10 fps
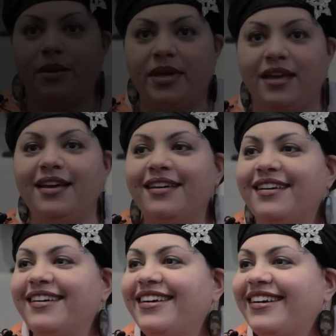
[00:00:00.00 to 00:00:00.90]
on me.
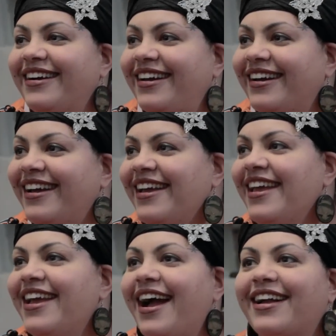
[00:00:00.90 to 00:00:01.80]

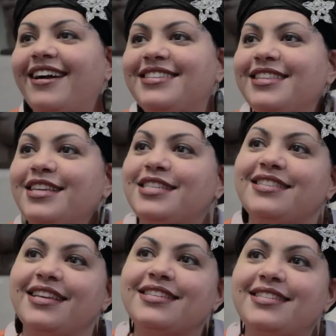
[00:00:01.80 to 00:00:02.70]
I got to
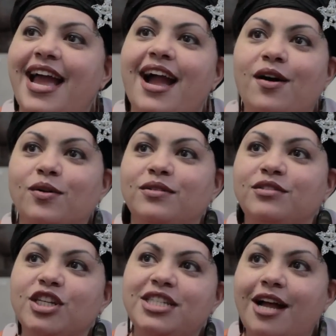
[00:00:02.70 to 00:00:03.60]
this town
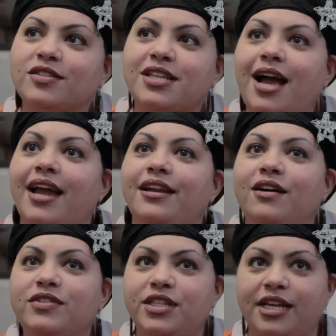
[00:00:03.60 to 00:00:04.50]
just outside
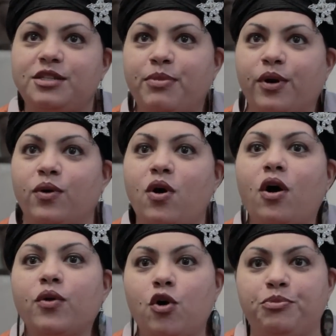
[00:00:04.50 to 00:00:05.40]
of Statesboro
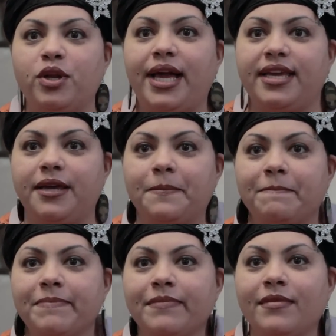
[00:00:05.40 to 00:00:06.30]
called Hope You Like It.
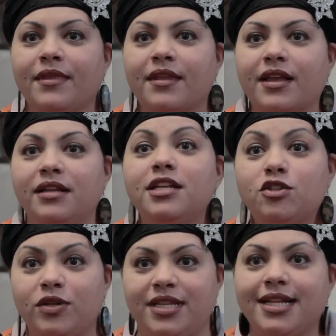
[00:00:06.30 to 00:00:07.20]

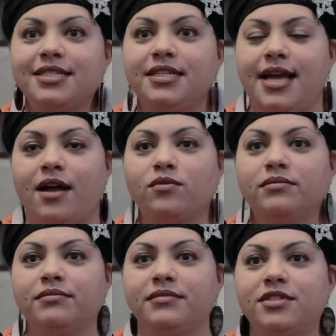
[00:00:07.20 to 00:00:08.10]
Literally, that's the town.
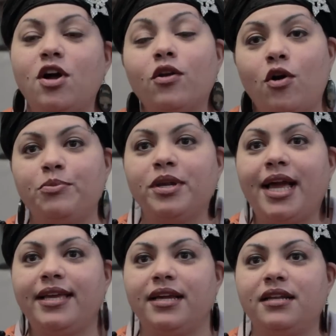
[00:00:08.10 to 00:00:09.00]
It's called Hope You
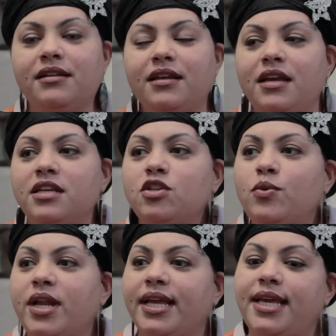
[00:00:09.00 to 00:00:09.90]
Like It. So
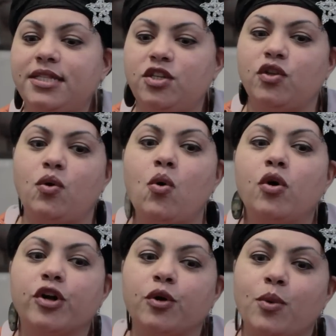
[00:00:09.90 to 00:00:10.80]
when I get to the
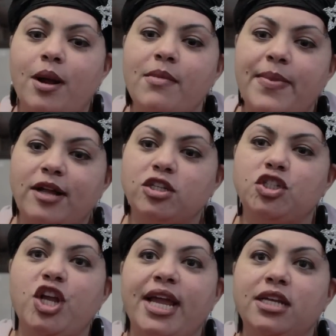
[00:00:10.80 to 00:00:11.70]
corner where I'm about to
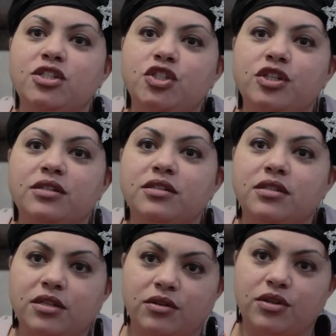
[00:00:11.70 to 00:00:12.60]
change
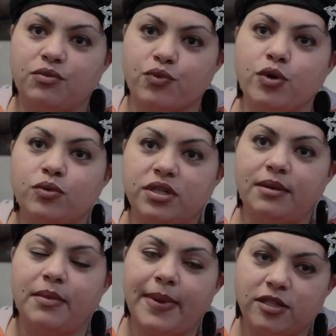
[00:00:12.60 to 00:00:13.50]
the route,
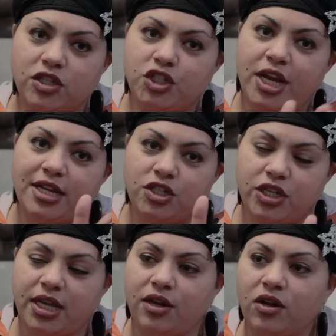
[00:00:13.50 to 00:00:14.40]
I'm about to change
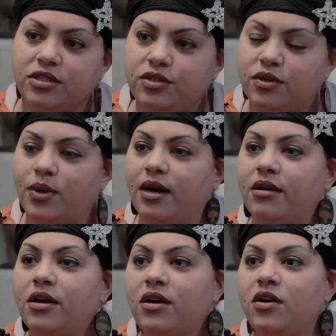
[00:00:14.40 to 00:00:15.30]
to get on to
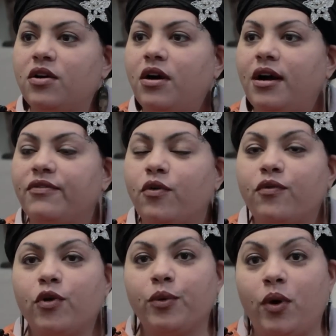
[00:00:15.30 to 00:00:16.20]

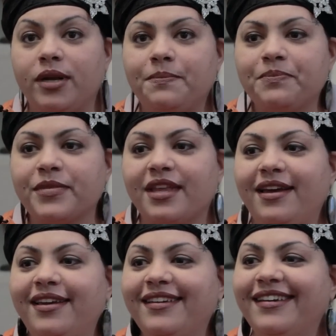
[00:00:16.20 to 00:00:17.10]
441.
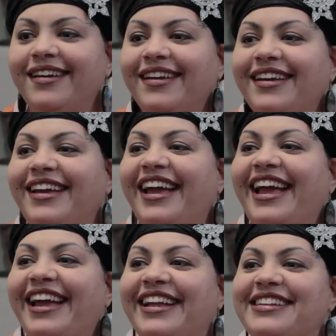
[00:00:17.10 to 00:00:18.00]

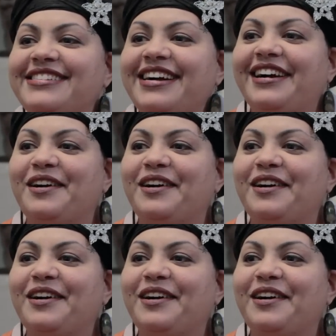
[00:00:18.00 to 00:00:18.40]
And